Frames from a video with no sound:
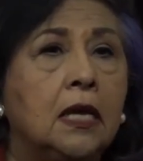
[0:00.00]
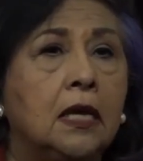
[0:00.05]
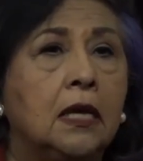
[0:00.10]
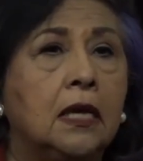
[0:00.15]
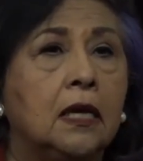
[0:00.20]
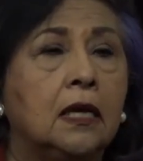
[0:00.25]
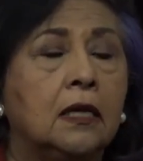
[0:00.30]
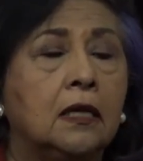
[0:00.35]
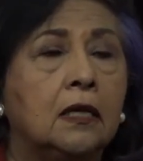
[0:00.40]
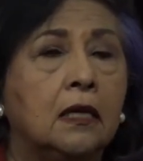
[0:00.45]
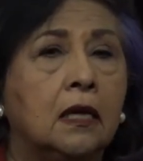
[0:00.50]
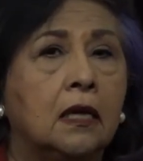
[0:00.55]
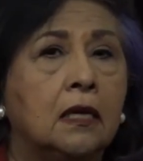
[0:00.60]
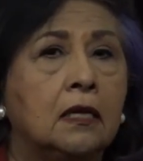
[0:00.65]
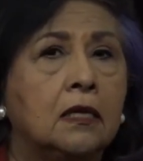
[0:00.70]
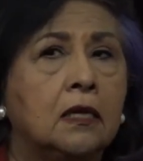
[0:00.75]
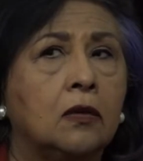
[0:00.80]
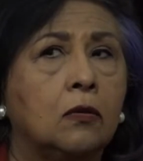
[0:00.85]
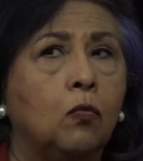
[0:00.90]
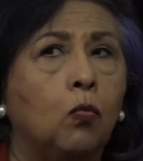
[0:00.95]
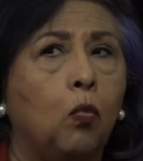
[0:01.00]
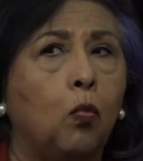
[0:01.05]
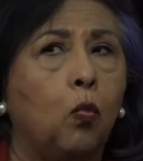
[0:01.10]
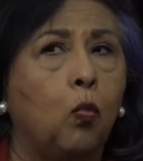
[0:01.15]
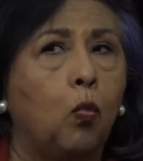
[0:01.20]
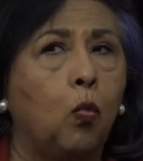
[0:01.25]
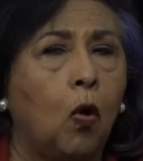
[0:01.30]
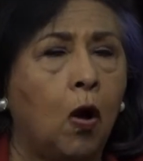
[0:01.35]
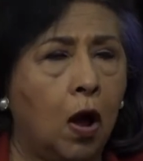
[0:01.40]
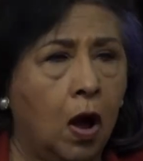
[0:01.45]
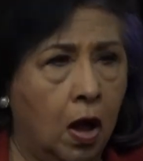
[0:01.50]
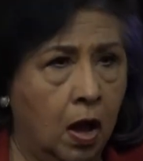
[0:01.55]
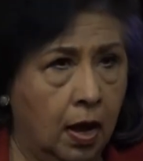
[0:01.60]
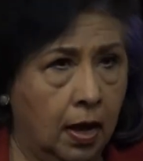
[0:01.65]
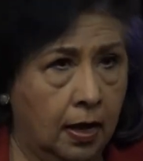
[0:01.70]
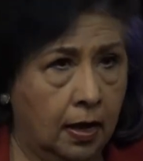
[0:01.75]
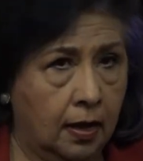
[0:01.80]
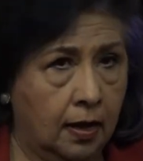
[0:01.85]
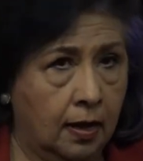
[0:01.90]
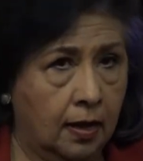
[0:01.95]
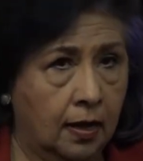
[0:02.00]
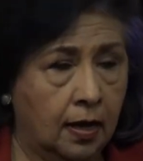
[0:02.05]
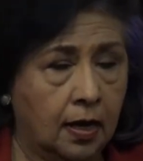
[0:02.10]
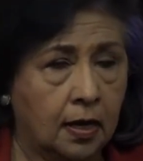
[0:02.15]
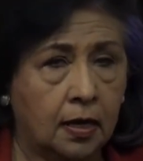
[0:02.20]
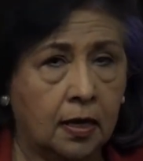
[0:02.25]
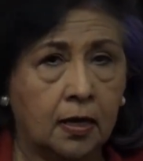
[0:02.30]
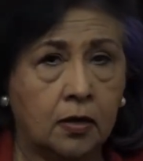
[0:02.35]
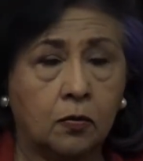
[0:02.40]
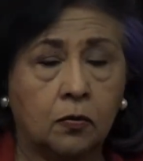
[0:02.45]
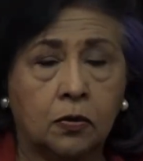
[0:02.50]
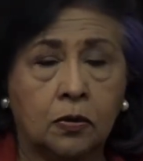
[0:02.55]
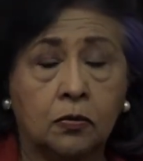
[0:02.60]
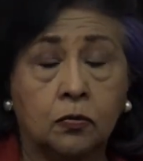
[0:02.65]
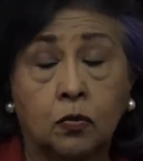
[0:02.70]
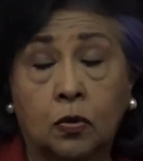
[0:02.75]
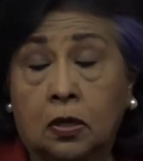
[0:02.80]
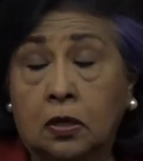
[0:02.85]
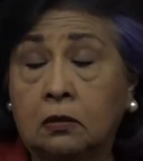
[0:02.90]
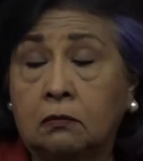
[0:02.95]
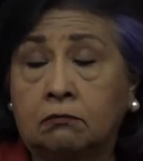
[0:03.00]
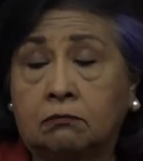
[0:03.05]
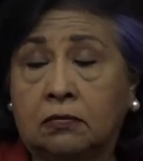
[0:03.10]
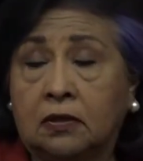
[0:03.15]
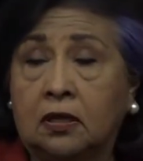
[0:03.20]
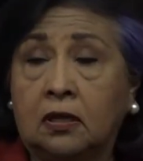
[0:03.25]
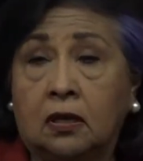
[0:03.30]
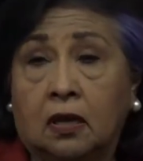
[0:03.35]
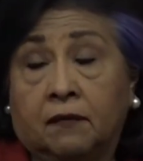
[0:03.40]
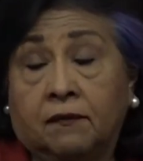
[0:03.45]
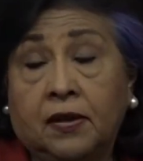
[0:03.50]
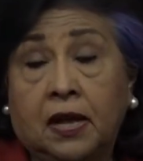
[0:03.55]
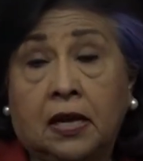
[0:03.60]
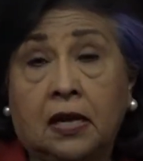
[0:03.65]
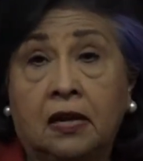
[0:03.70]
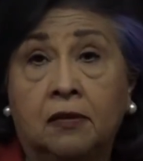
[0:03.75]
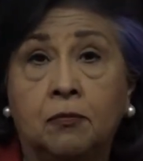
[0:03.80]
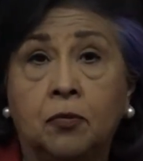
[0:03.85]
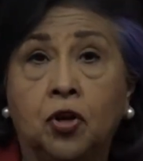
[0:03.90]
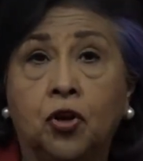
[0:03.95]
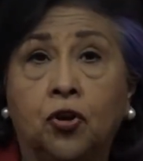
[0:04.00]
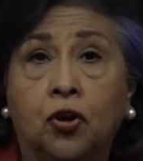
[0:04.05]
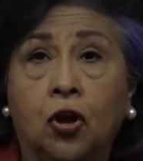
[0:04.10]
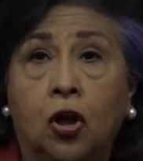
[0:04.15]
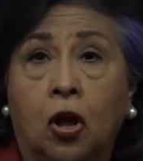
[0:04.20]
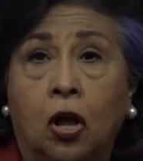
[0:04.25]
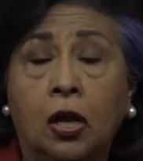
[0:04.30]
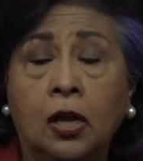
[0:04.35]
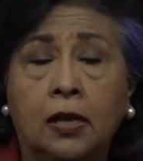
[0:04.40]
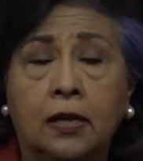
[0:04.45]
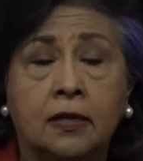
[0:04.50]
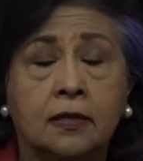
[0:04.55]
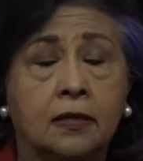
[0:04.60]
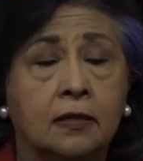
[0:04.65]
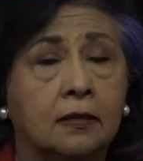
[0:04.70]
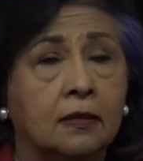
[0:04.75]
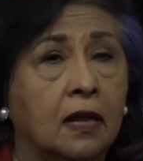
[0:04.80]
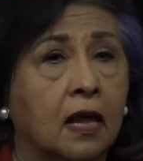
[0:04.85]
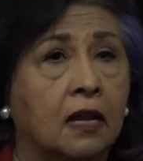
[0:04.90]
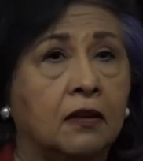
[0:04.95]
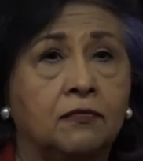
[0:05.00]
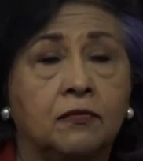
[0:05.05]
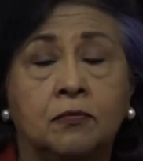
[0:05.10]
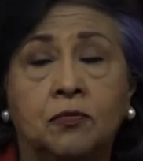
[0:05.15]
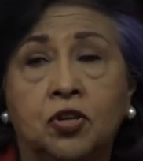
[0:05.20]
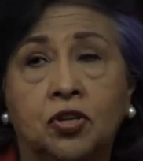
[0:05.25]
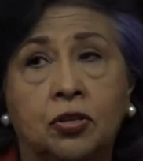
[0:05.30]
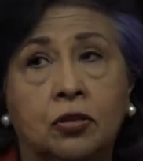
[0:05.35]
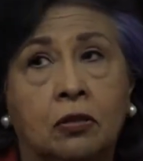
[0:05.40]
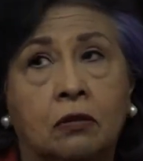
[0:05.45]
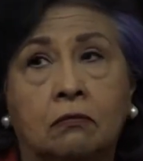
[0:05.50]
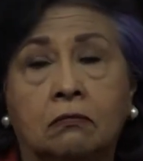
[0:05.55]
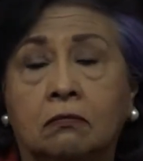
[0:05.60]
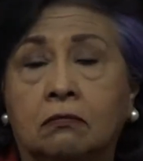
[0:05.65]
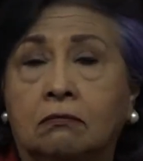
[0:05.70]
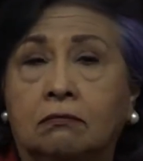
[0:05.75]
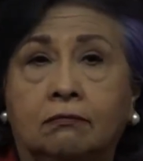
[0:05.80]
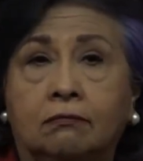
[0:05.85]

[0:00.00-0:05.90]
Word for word: And I said, "Why?" And he goes, "Well, I've got to give them to your colleagues. A lot of them just don't,